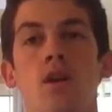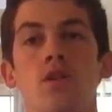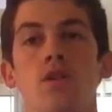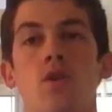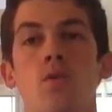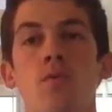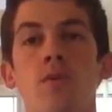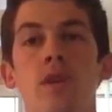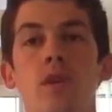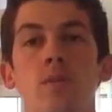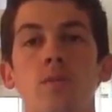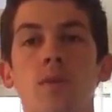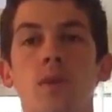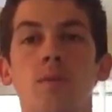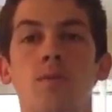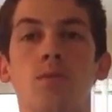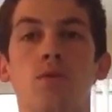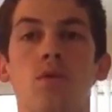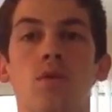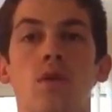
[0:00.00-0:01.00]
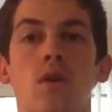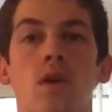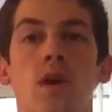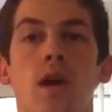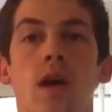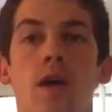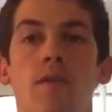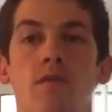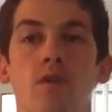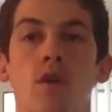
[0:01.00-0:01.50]
So many people
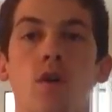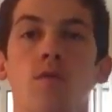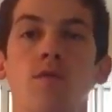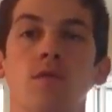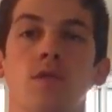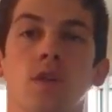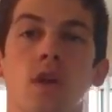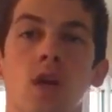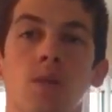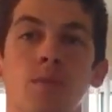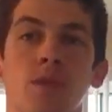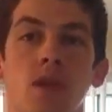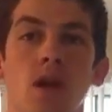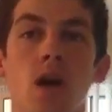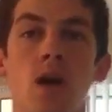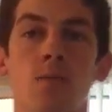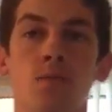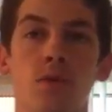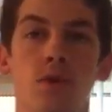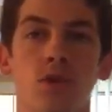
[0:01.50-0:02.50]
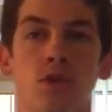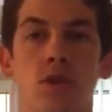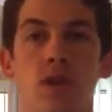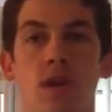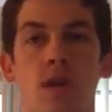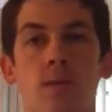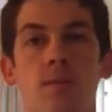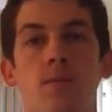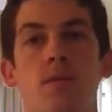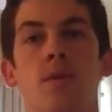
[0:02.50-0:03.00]
have an overdominant upper
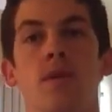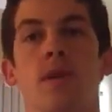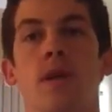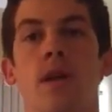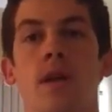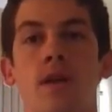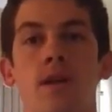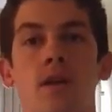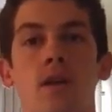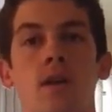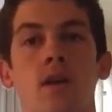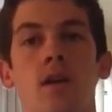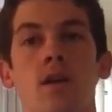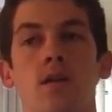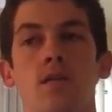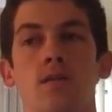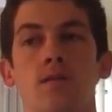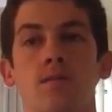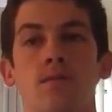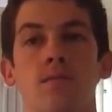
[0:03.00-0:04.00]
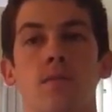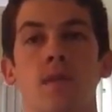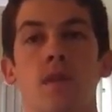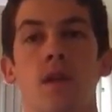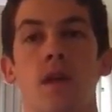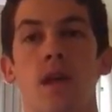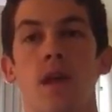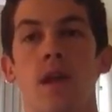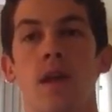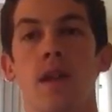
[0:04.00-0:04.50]
trap and an
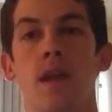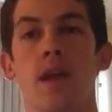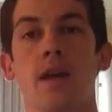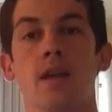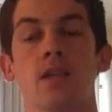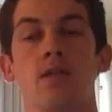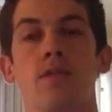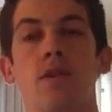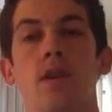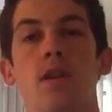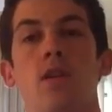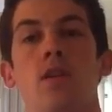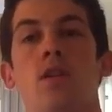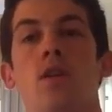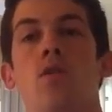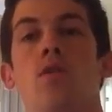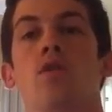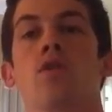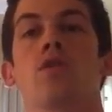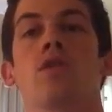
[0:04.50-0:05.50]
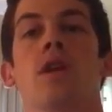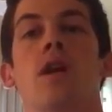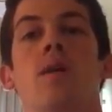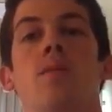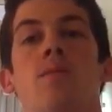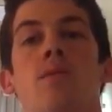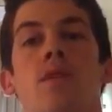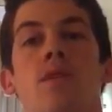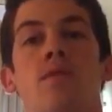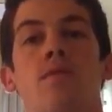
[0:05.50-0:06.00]
inactivated lower
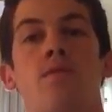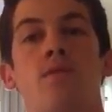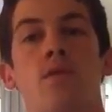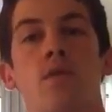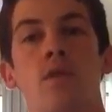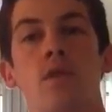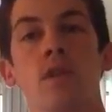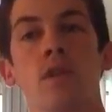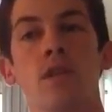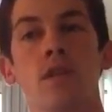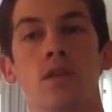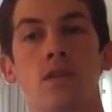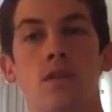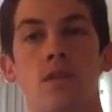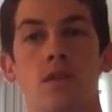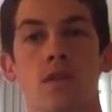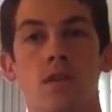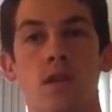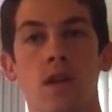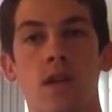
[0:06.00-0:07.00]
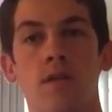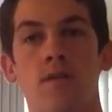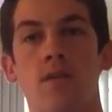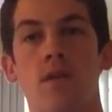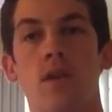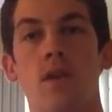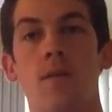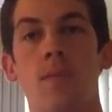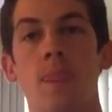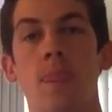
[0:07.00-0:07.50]
trap, therefore leading to kind of
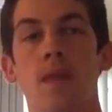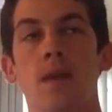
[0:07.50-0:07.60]
a